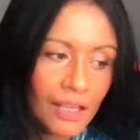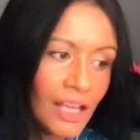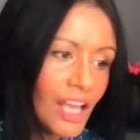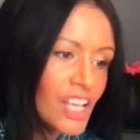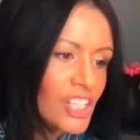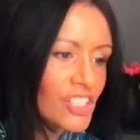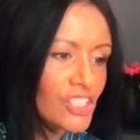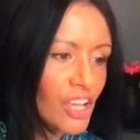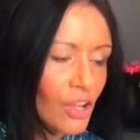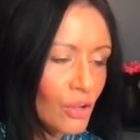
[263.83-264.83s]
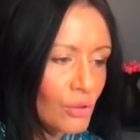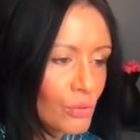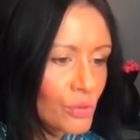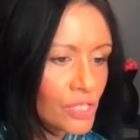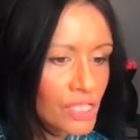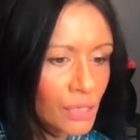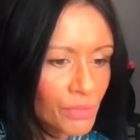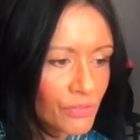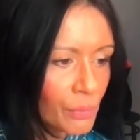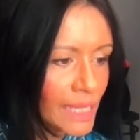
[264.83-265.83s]
So some of
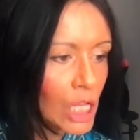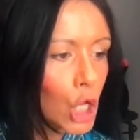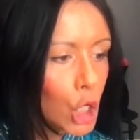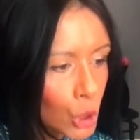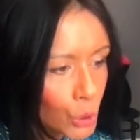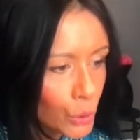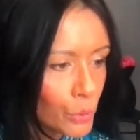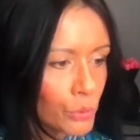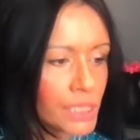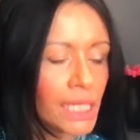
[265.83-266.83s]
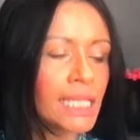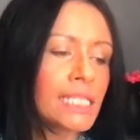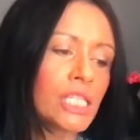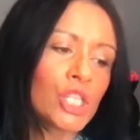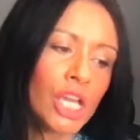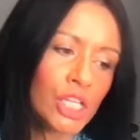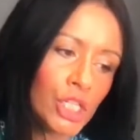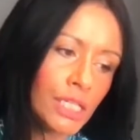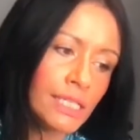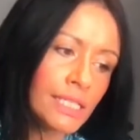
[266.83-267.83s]
them include
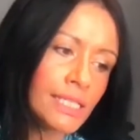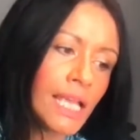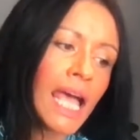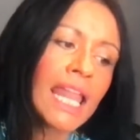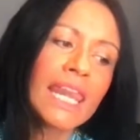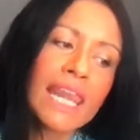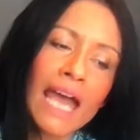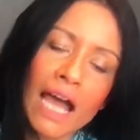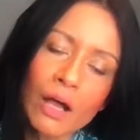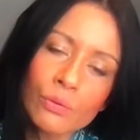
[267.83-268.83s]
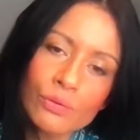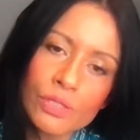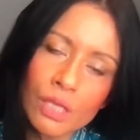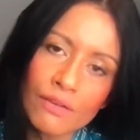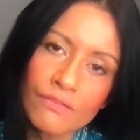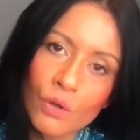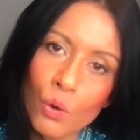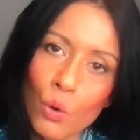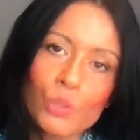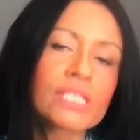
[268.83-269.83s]
interjections. Nouns, of
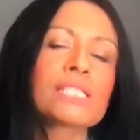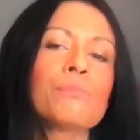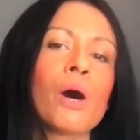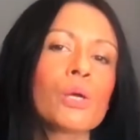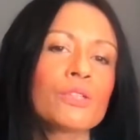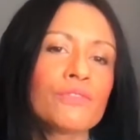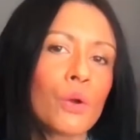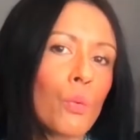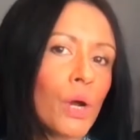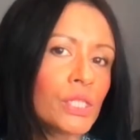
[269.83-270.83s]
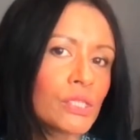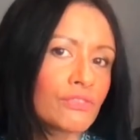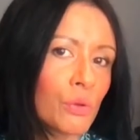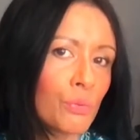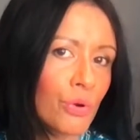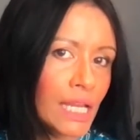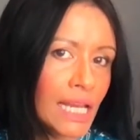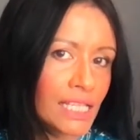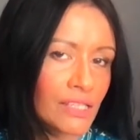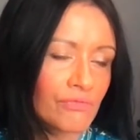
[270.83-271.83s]
course, as part of your wonderful
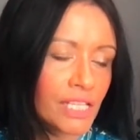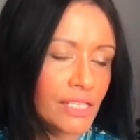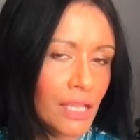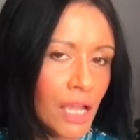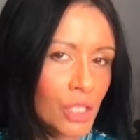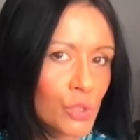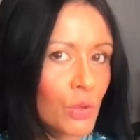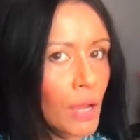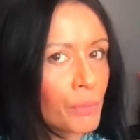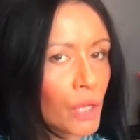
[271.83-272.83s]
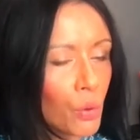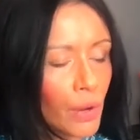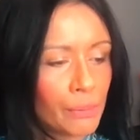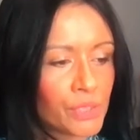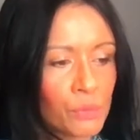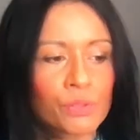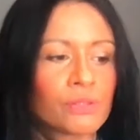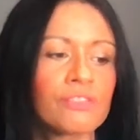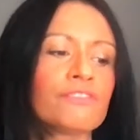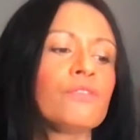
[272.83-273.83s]
pre-lesson research, you come equipped with the
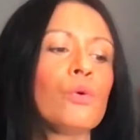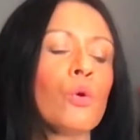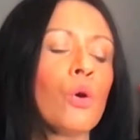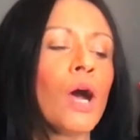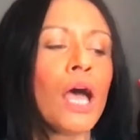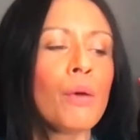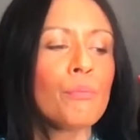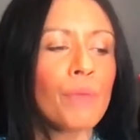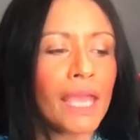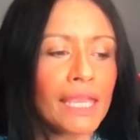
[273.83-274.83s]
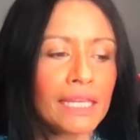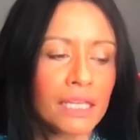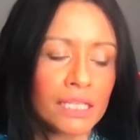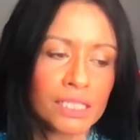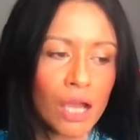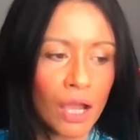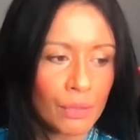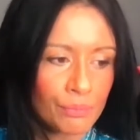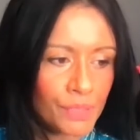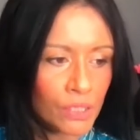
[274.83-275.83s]
4 main
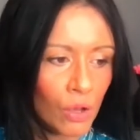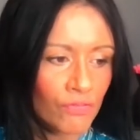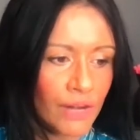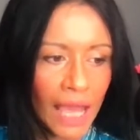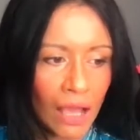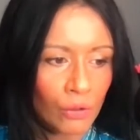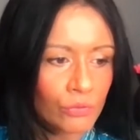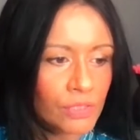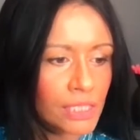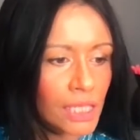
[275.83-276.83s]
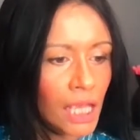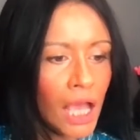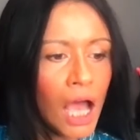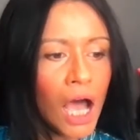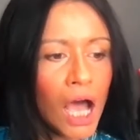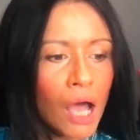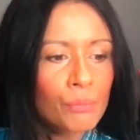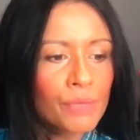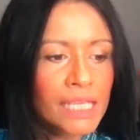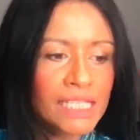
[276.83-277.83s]
types of nouns.
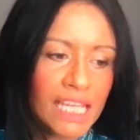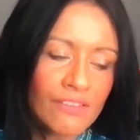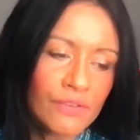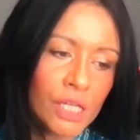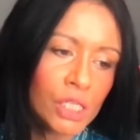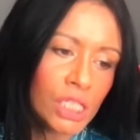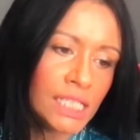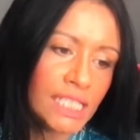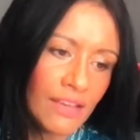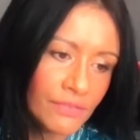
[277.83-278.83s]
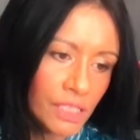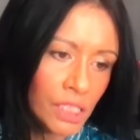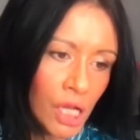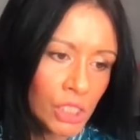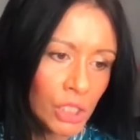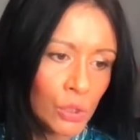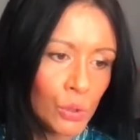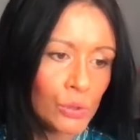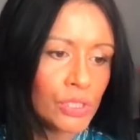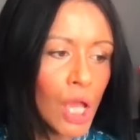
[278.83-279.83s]
Indefinite and definite
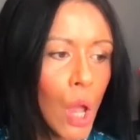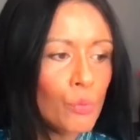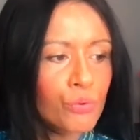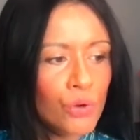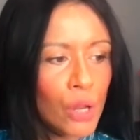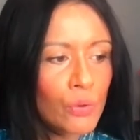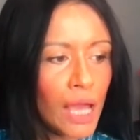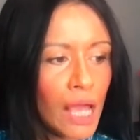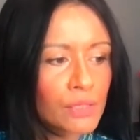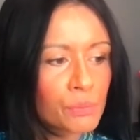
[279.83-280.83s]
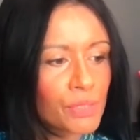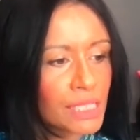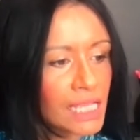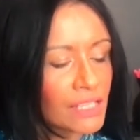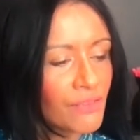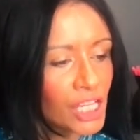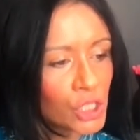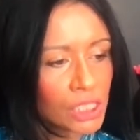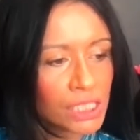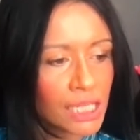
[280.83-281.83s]
articles, pronouns, possessive
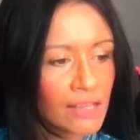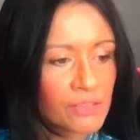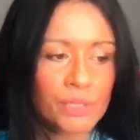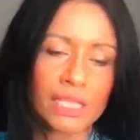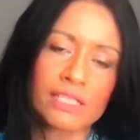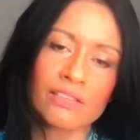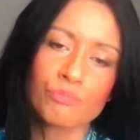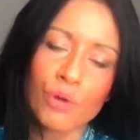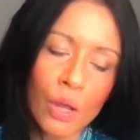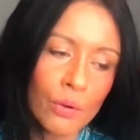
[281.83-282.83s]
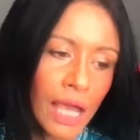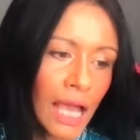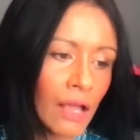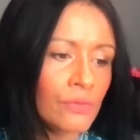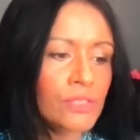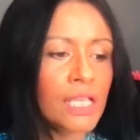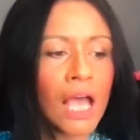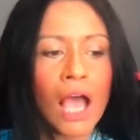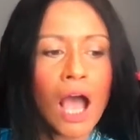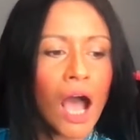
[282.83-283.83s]
adjectives, possessive pronouns,
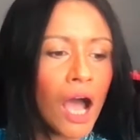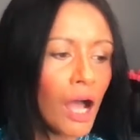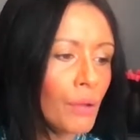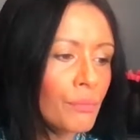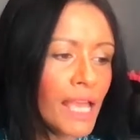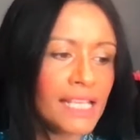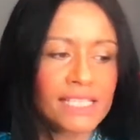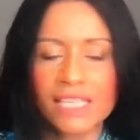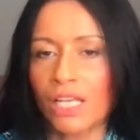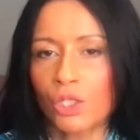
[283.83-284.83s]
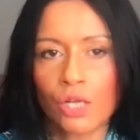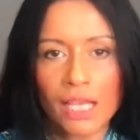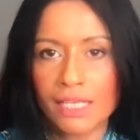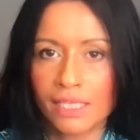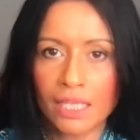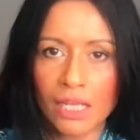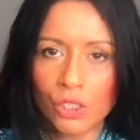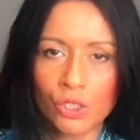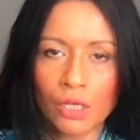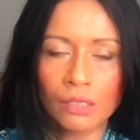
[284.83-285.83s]
etc.,
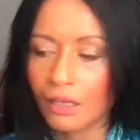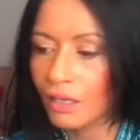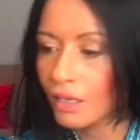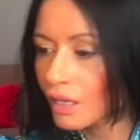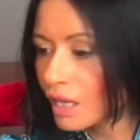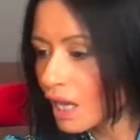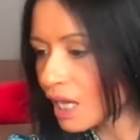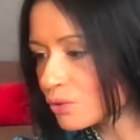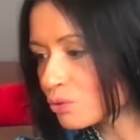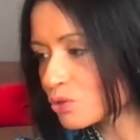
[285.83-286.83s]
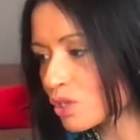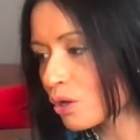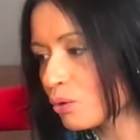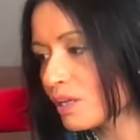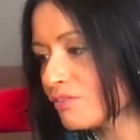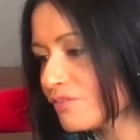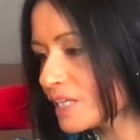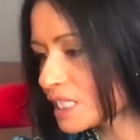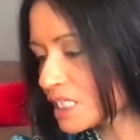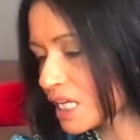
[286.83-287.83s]
etc. And also
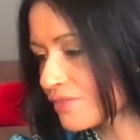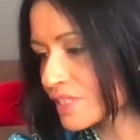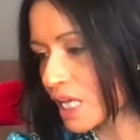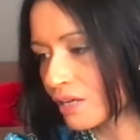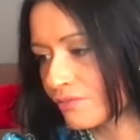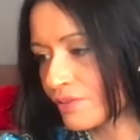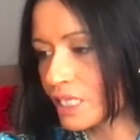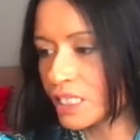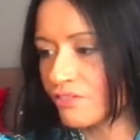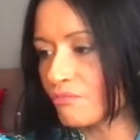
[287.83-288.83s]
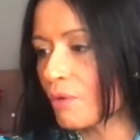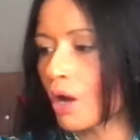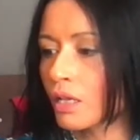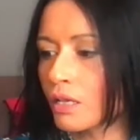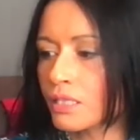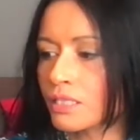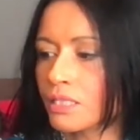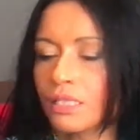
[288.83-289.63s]
infinitives and infinitive markers.